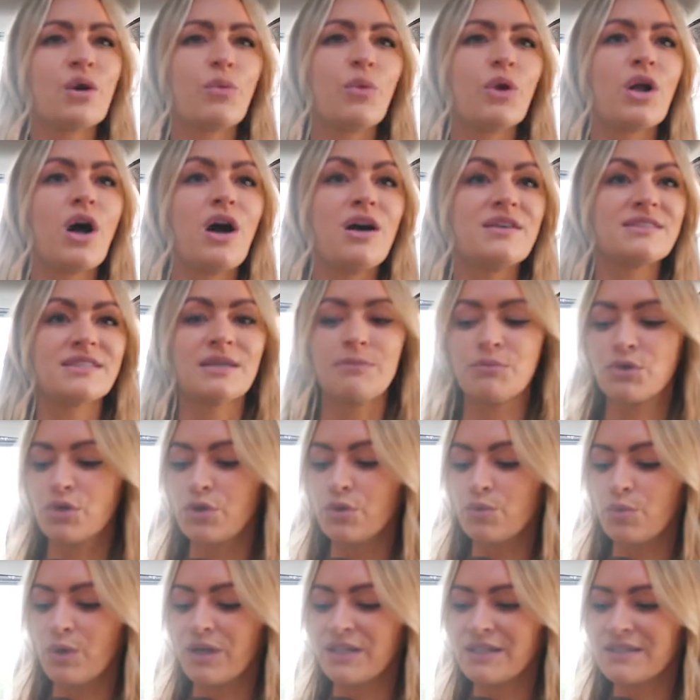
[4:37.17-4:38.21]
I want to ask him
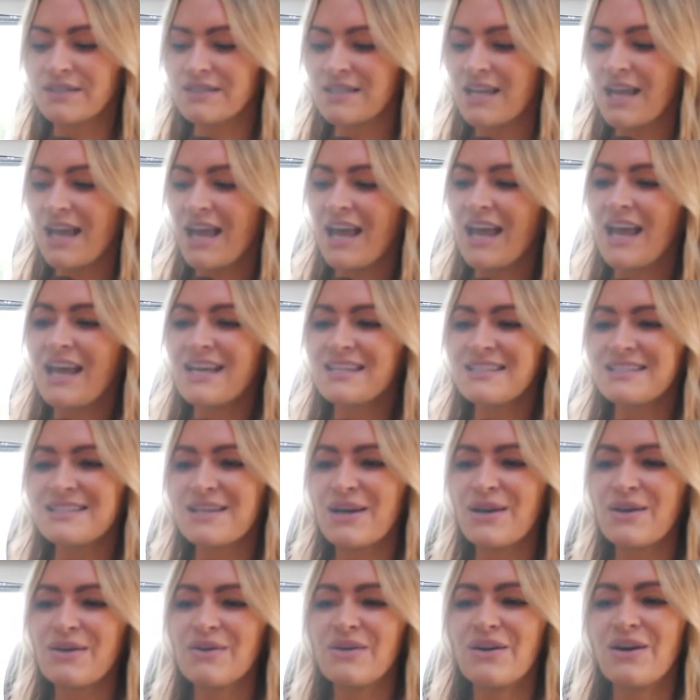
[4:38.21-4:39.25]
good ones.
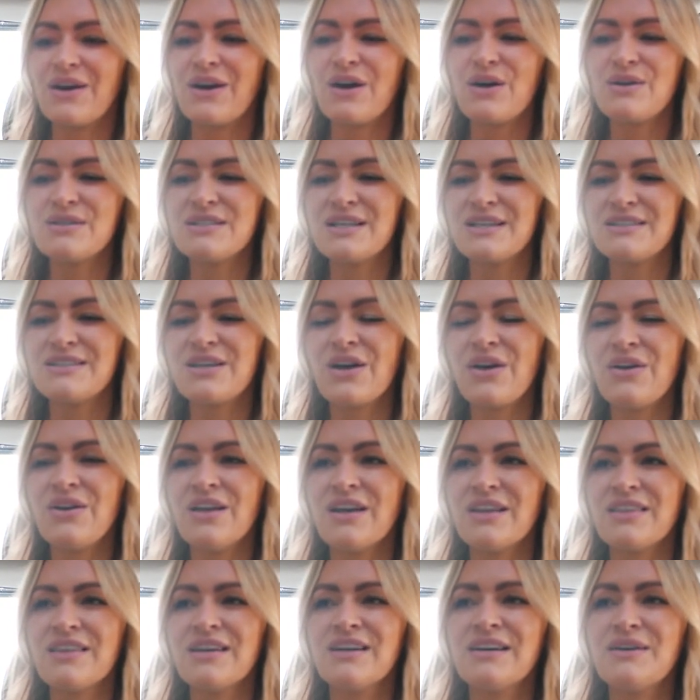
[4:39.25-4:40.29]
So I was like, Tony,
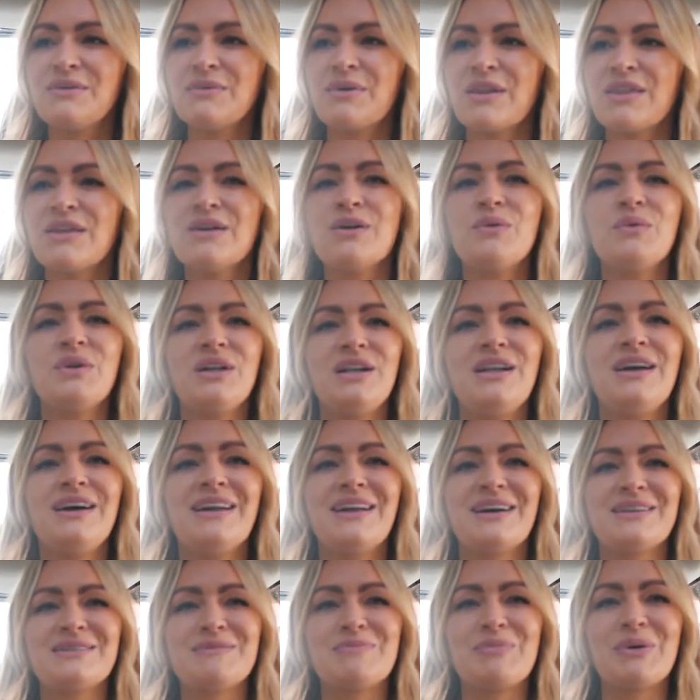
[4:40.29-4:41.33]
I think I, I think I want to
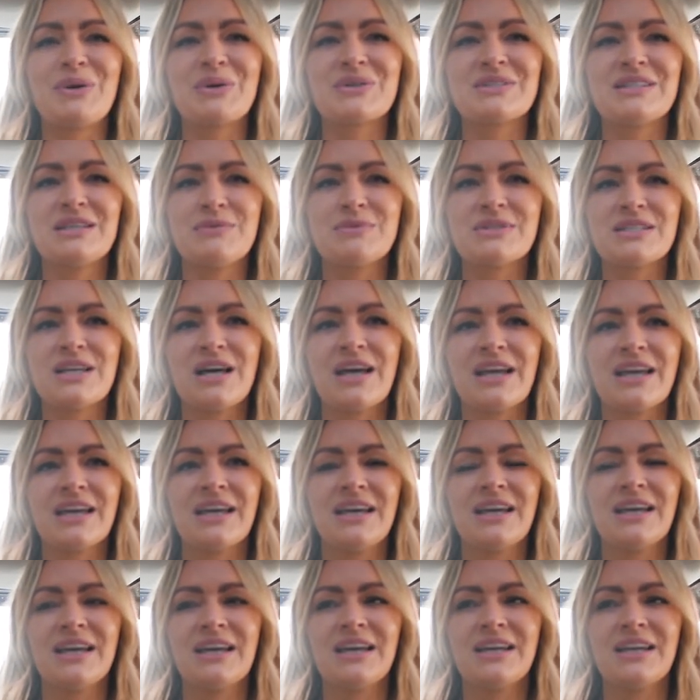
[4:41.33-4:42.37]
learn how to box. And he was like,
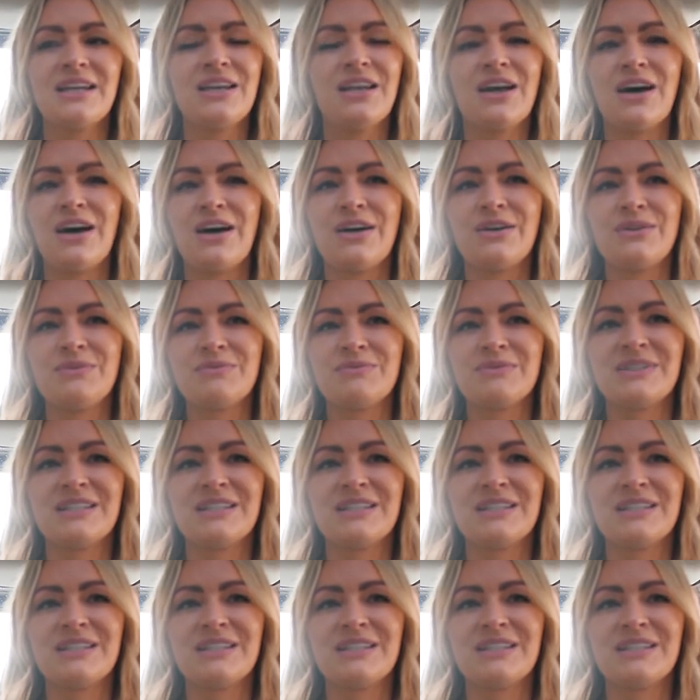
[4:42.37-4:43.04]
no.